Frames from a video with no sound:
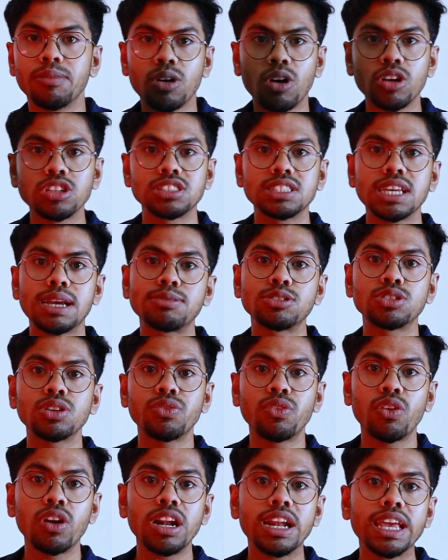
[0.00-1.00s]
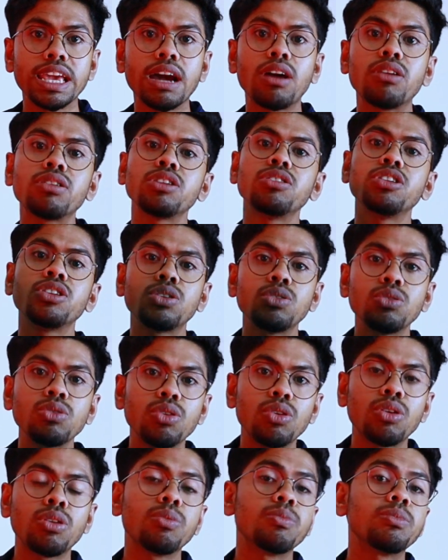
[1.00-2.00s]
concepts. So for layout, you need to
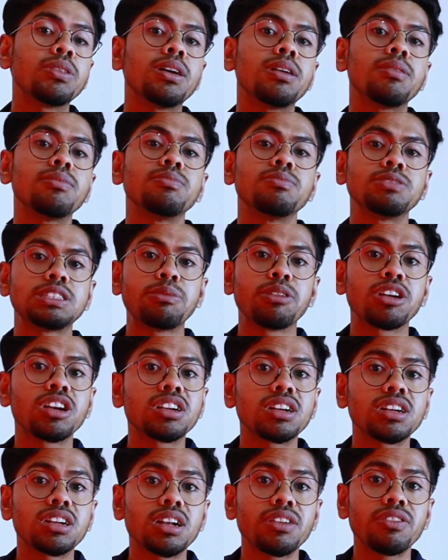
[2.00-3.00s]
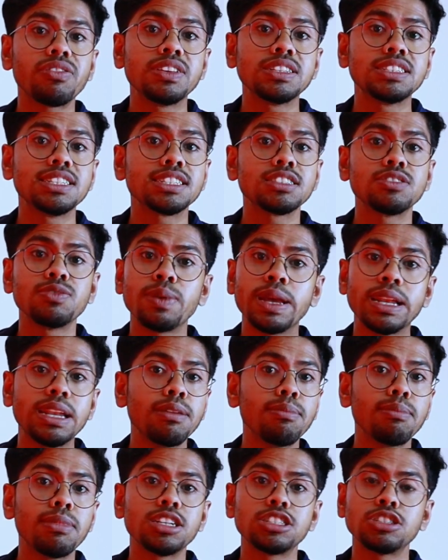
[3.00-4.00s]
know the semiconductor physics
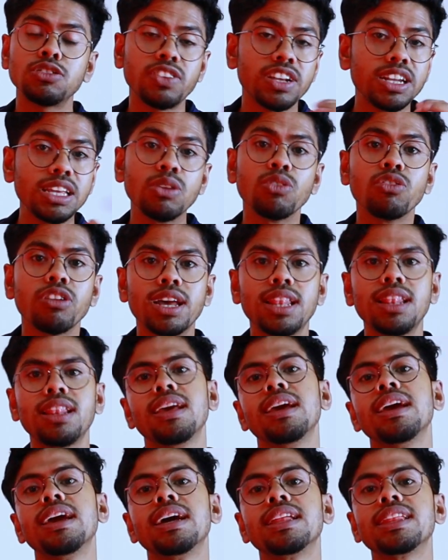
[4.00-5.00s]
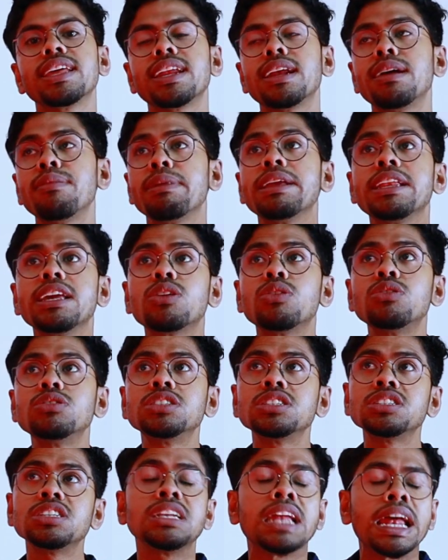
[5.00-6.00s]
very much, very well. There are many
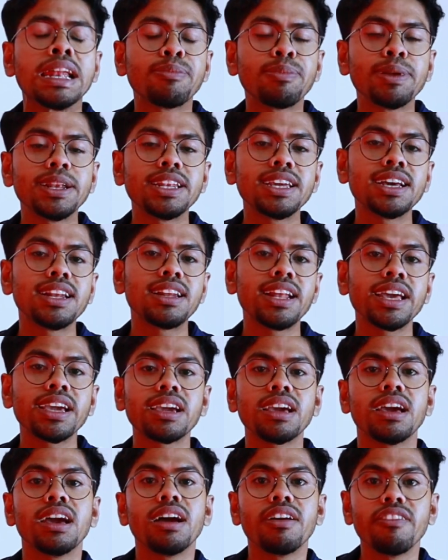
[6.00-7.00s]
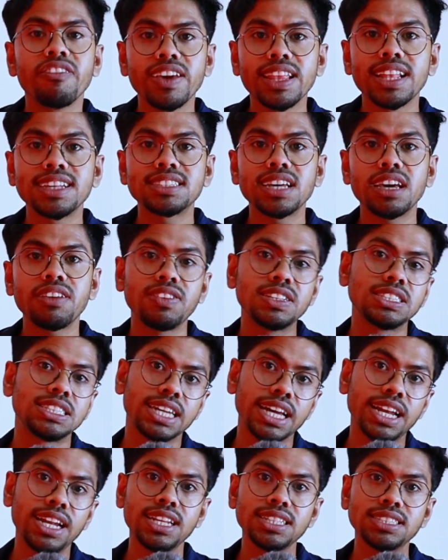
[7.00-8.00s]
courses in NPTEL like VLSI
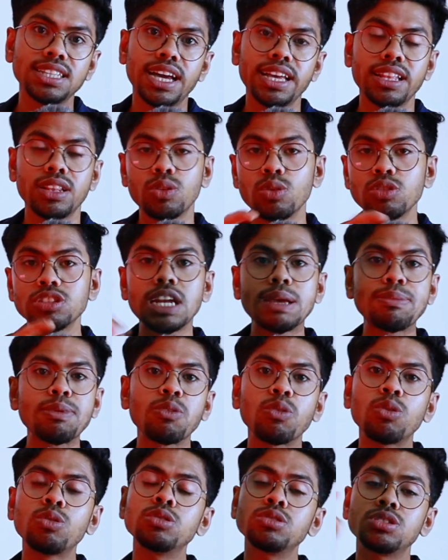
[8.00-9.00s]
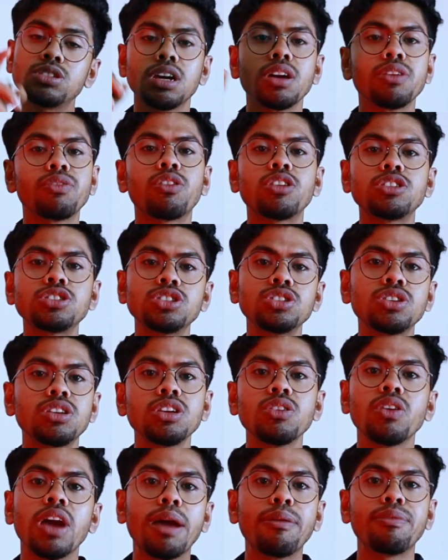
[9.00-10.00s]
physical design. Those type of course, for
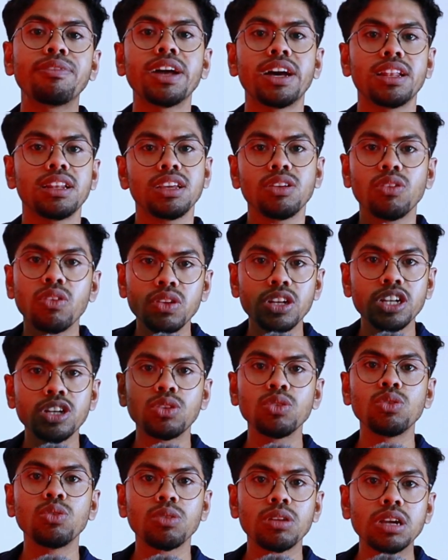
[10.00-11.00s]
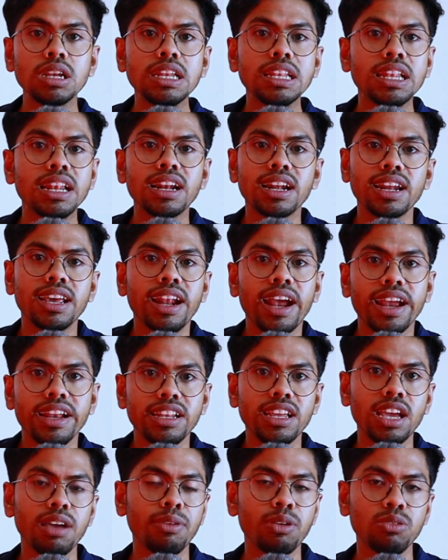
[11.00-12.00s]
sure you have done. You need to clean and clear
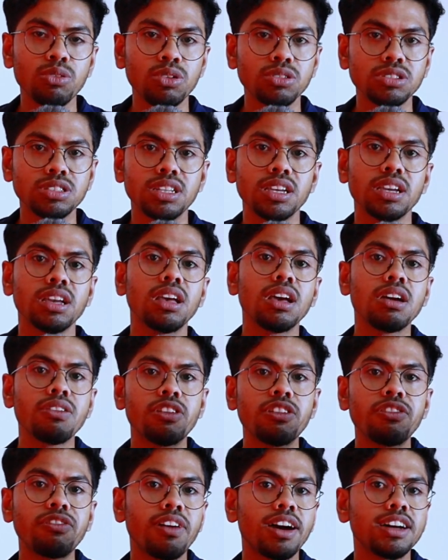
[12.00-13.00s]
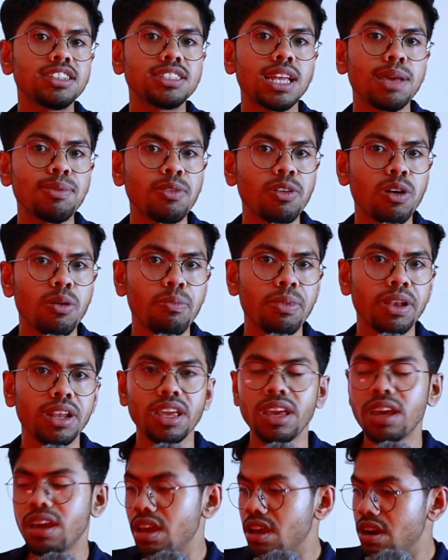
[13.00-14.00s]
idea about those things for first type of
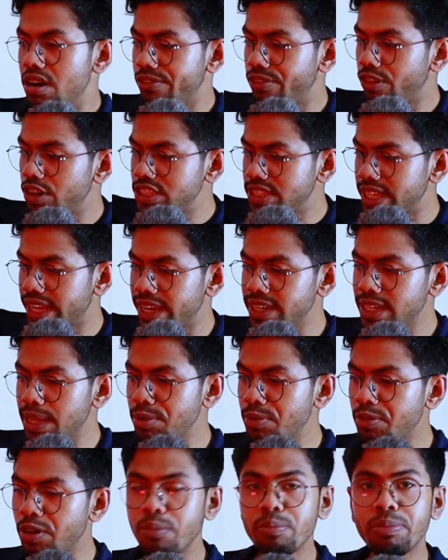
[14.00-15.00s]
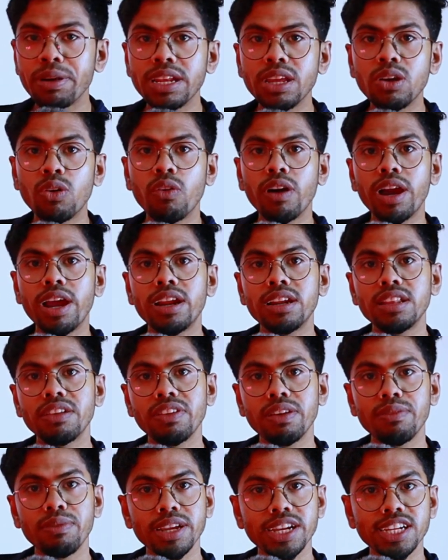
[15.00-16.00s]
company. For second type of company where the
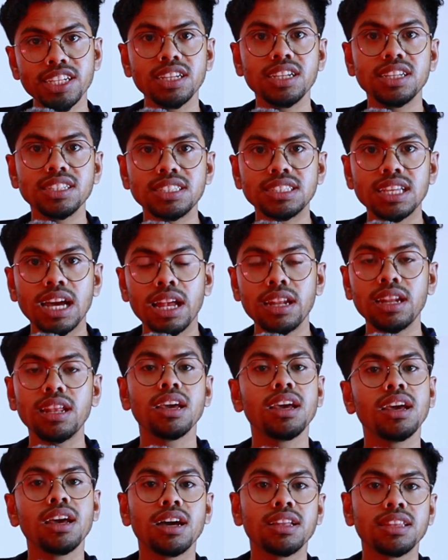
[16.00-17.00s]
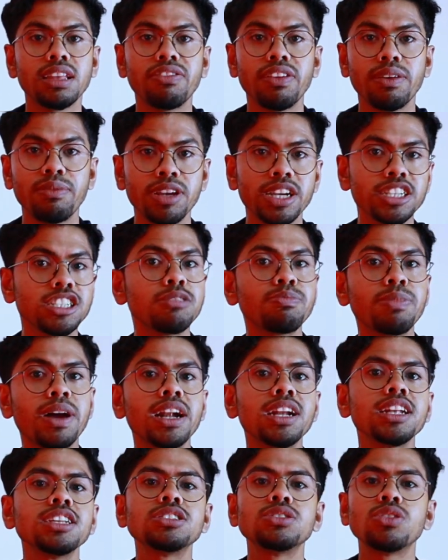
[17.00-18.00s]
fabrication is done, the fabrication
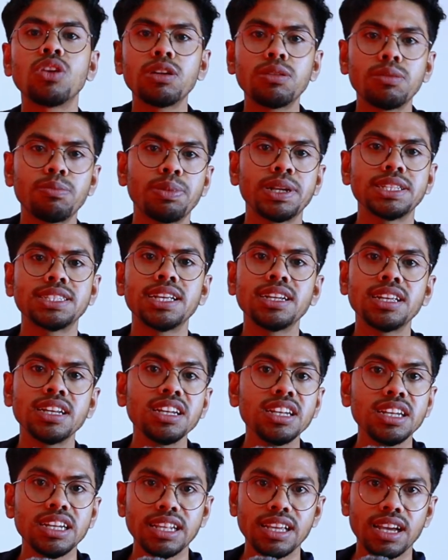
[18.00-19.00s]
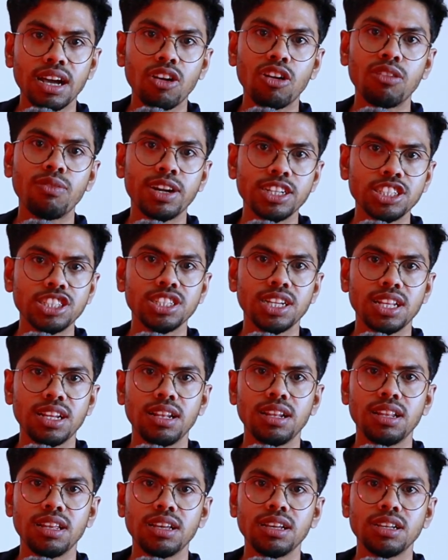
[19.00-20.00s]
part is not present in India, commercial.
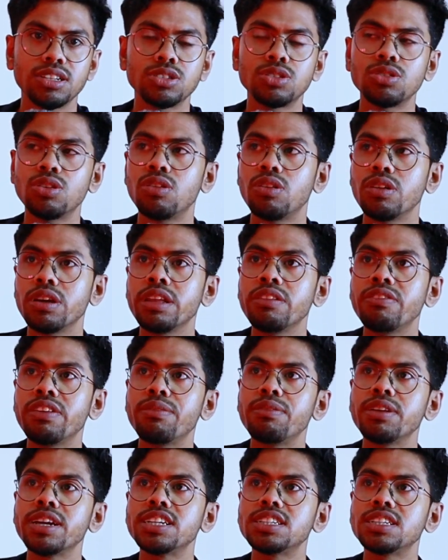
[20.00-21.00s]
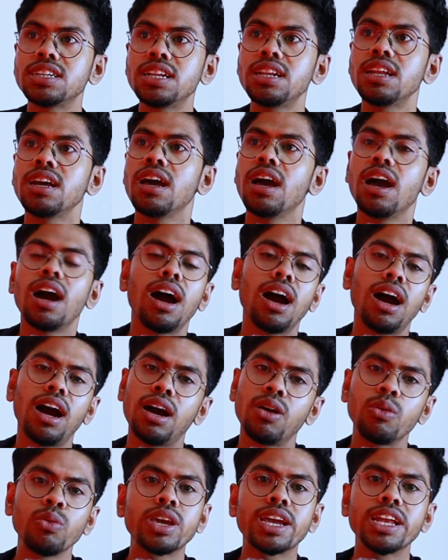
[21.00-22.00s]
So in fabrication,
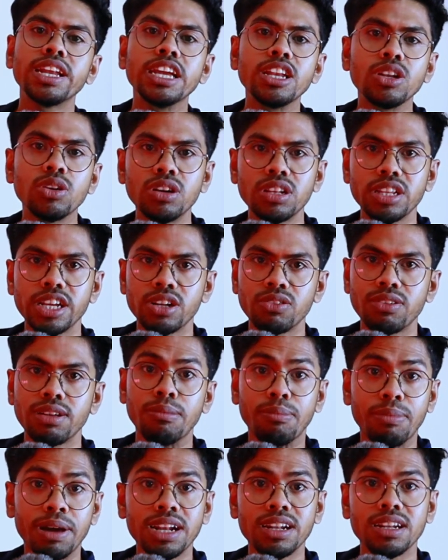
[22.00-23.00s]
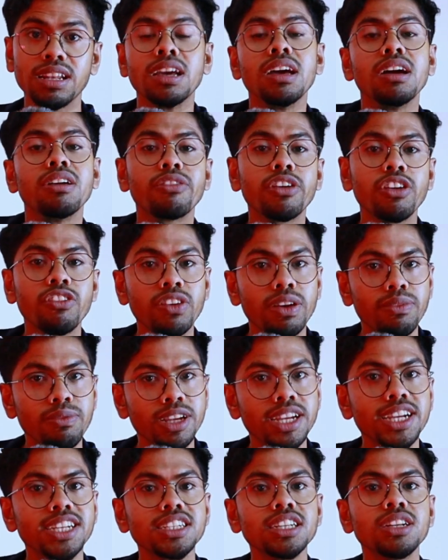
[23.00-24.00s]
we can ignore that one. But for
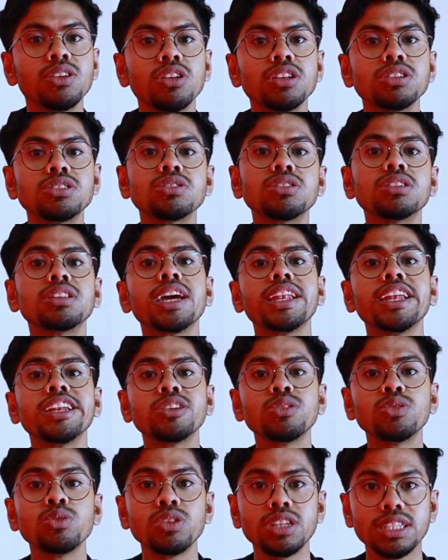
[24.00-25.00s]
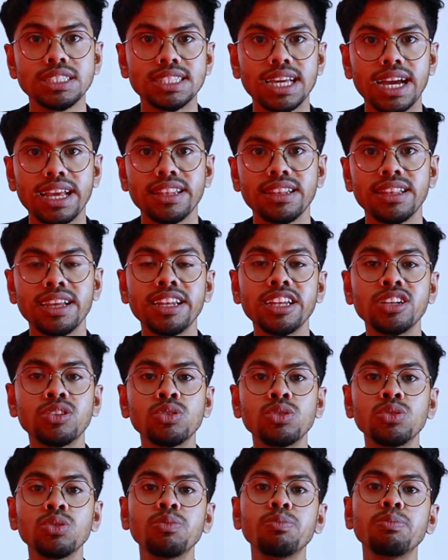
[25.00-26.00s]
fabrication also, they need to do design. They need
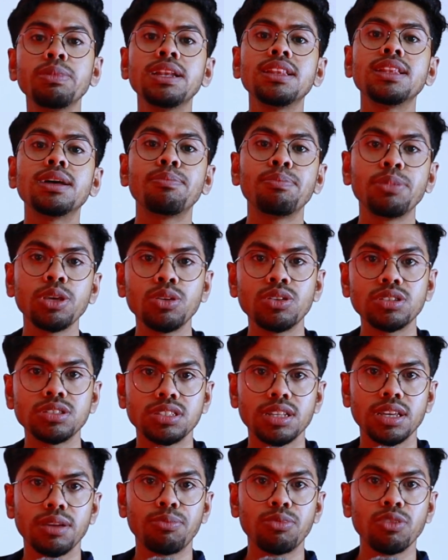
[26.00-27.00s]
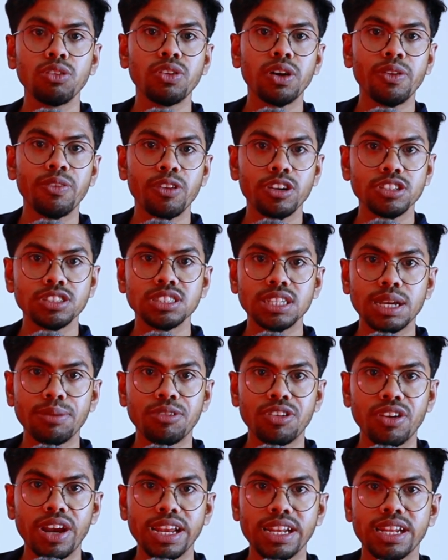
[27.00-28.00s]
to do build a POC, proof of
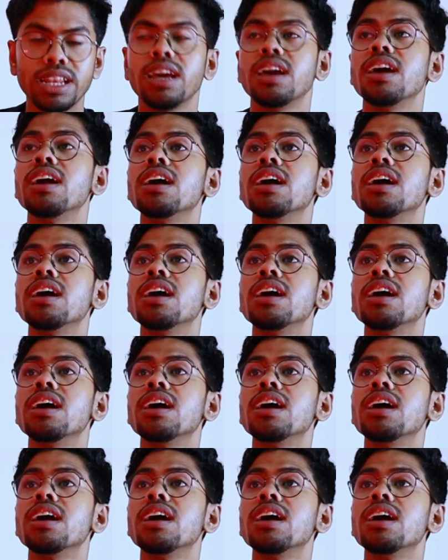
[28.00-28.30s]
concept, right?